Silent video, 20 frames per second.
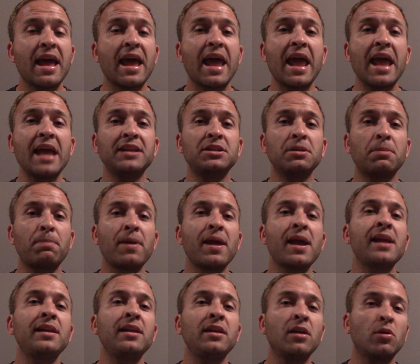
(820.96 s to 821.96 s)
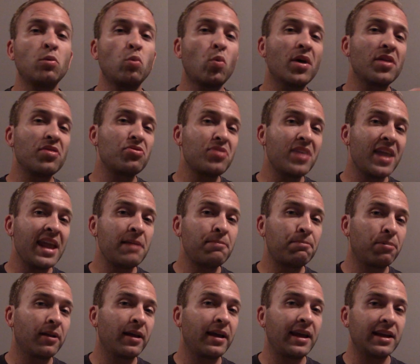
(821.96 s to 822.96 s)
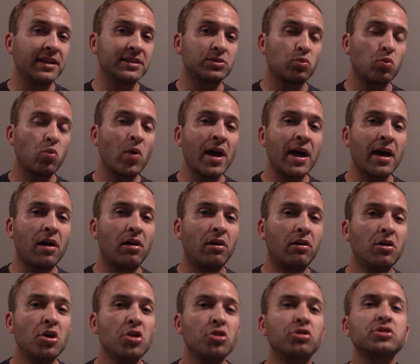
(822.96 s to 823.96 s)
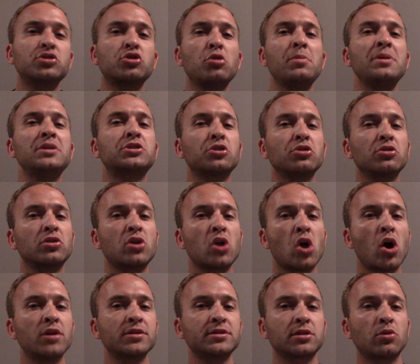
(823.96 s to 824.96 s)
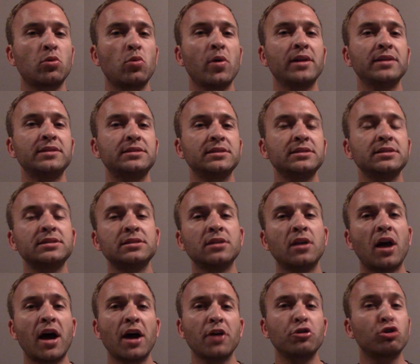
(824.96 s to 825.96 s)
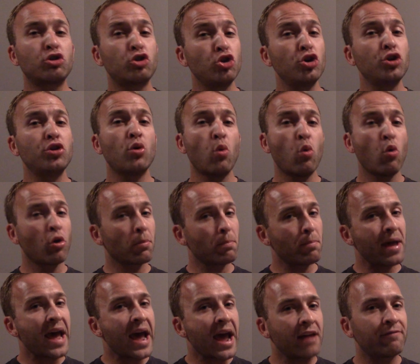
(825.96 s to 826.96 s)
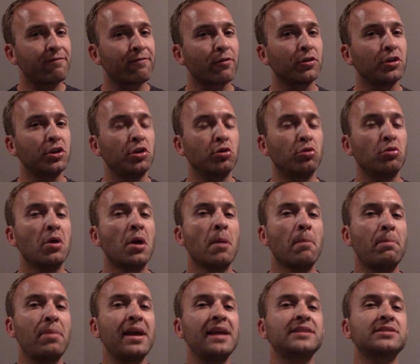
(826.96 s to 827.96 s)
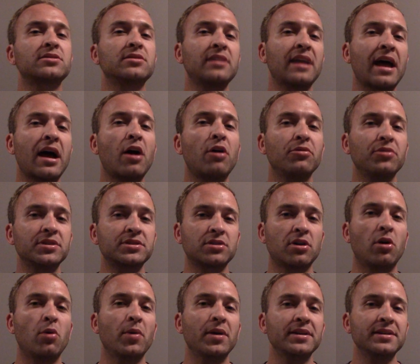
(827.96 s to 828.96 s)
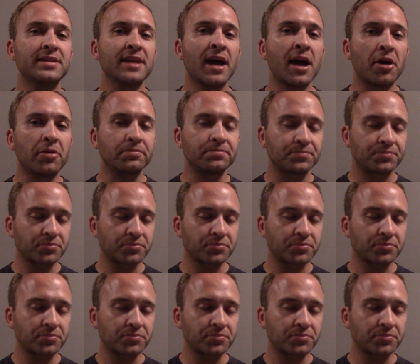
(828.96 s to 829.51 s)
And depending on what they play as well, there's going to be certain consequences, either good or bad for you, based on how this all went down.